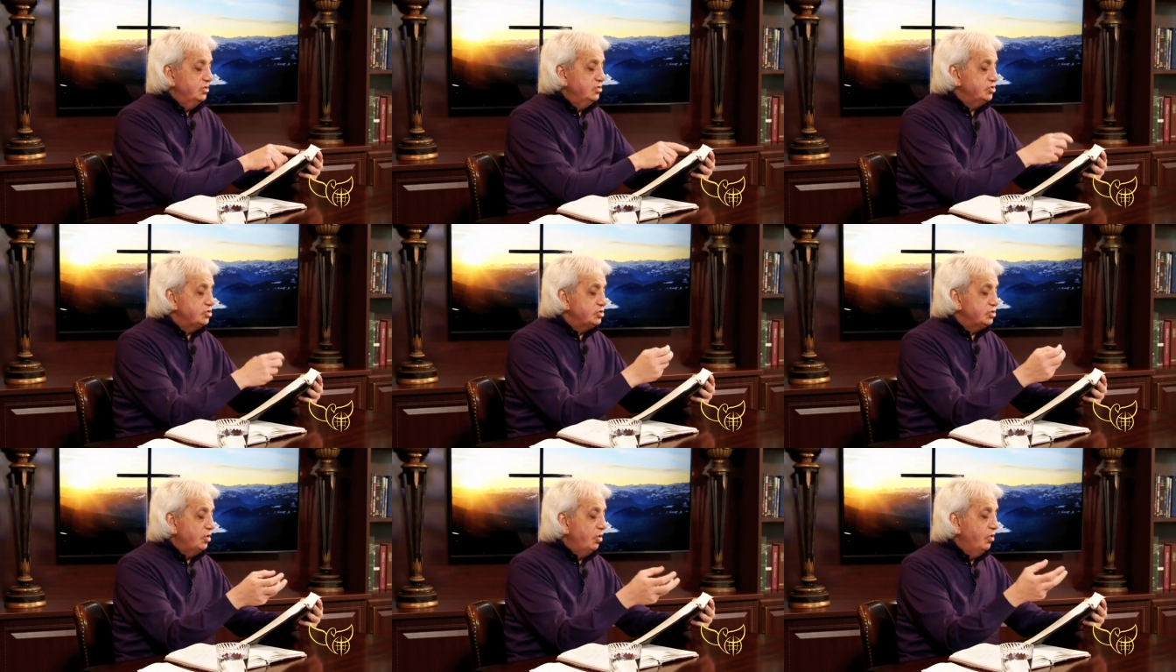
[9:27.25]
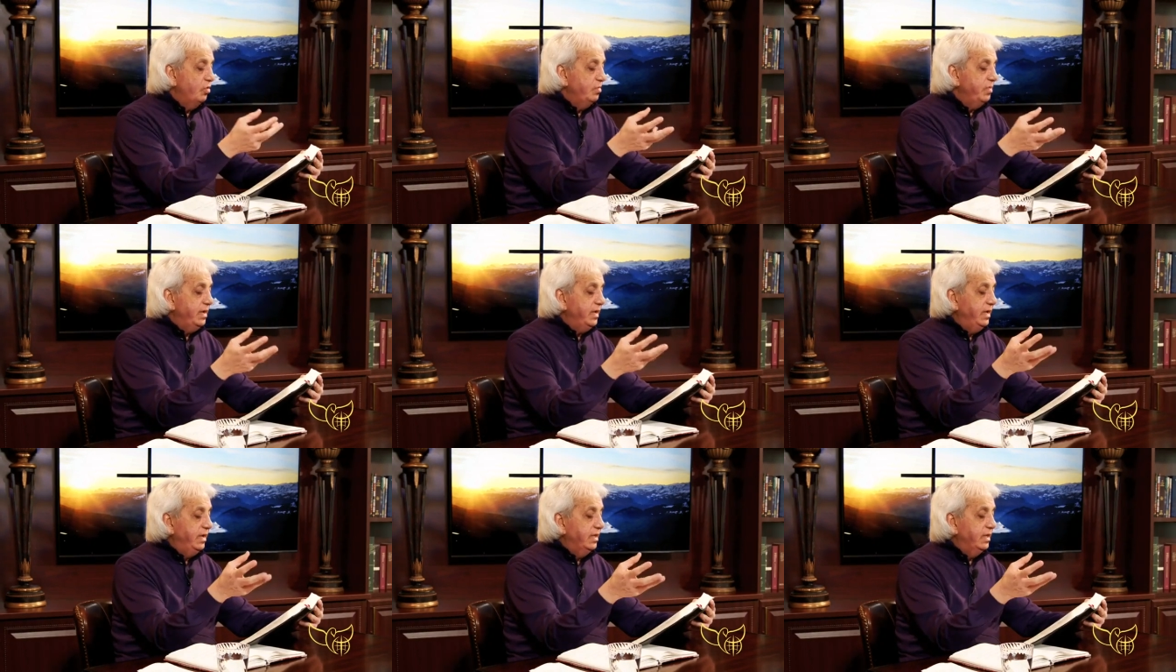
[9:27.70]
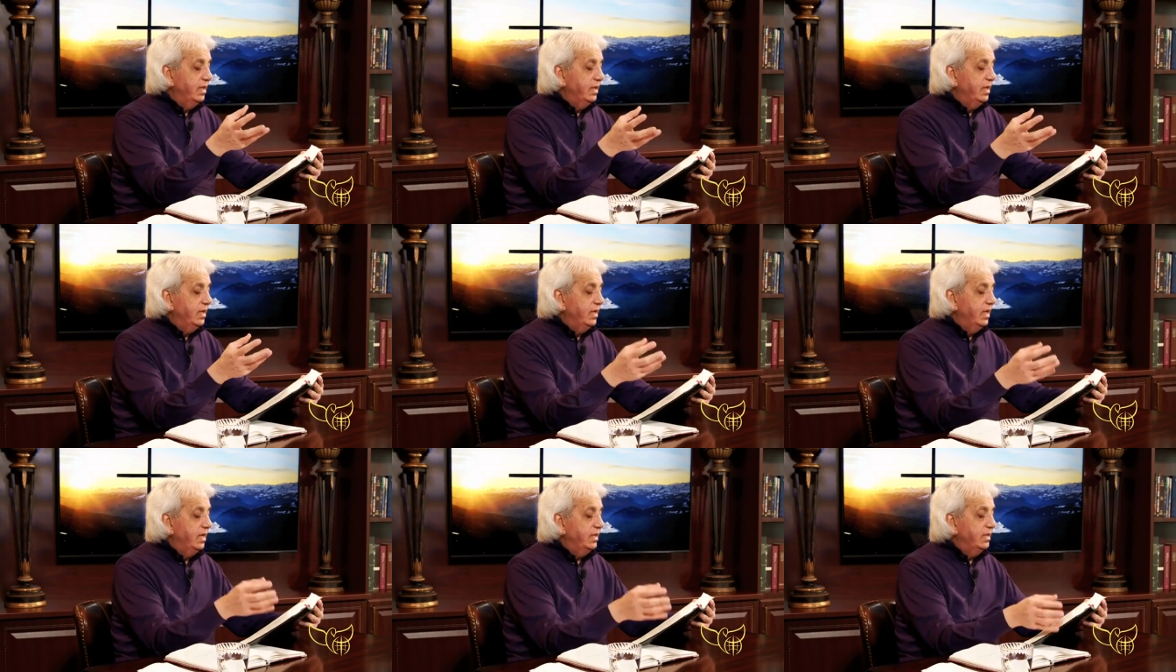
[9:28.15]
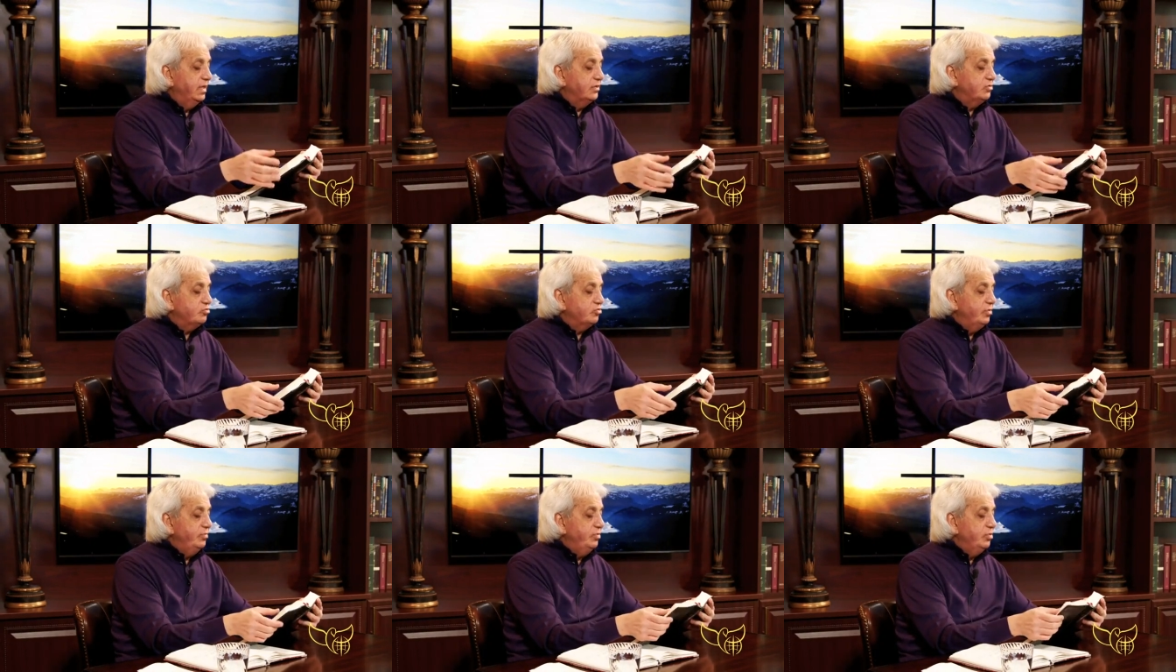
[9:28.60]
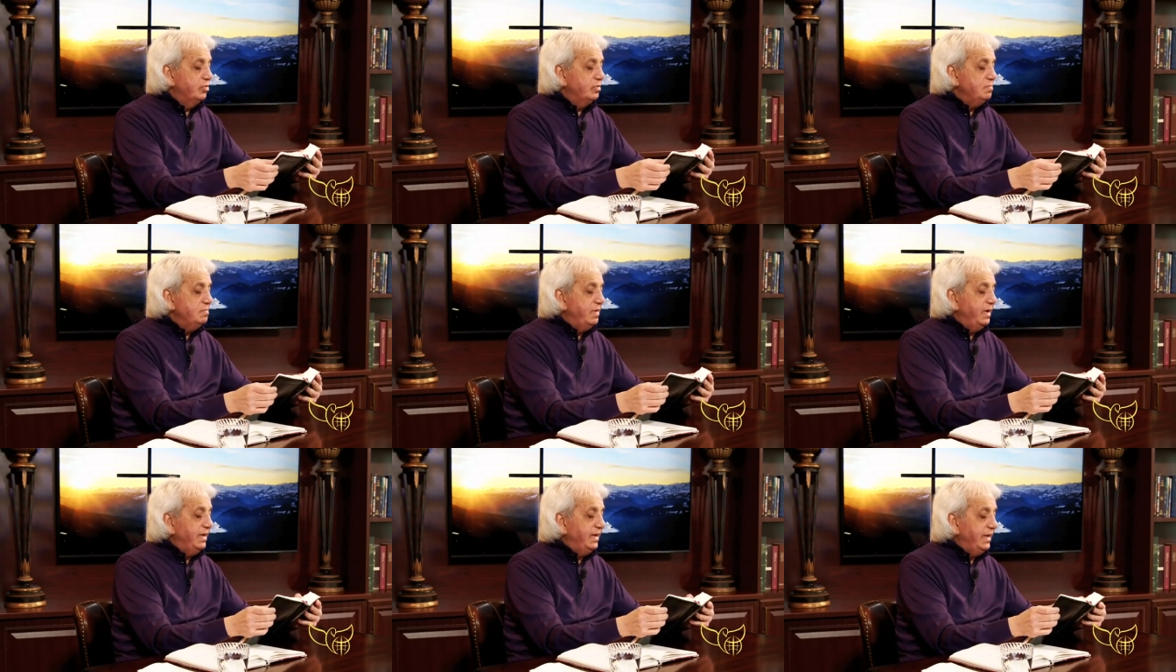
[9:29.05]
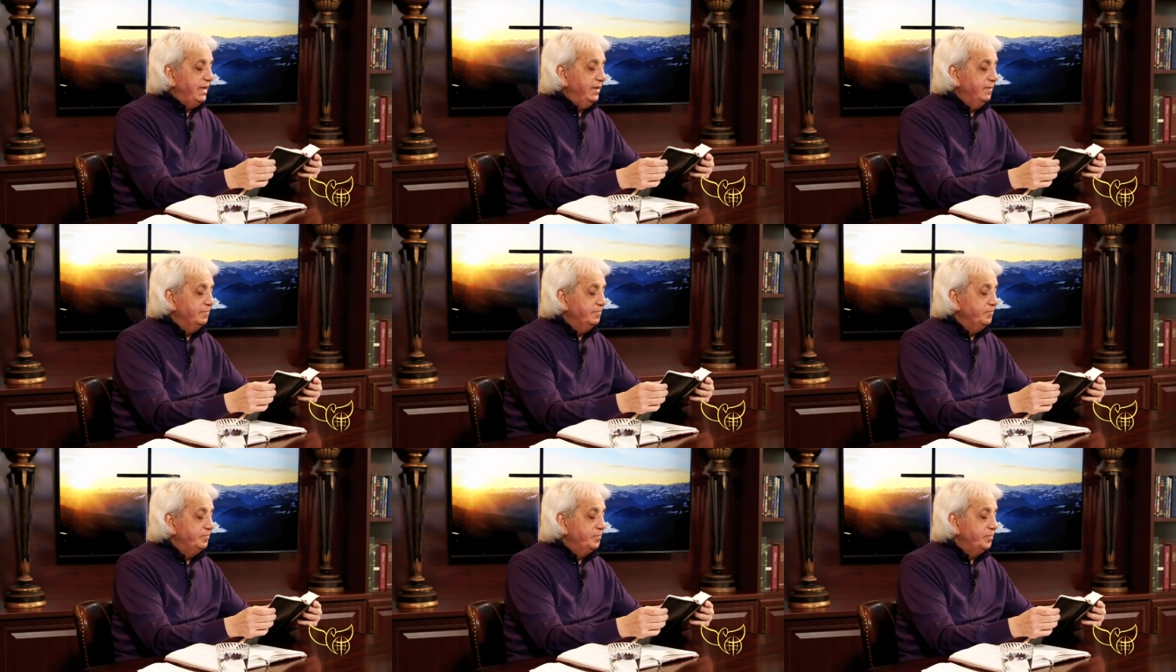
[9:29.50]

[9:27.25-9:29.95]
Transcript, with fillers: Show me the tribute money.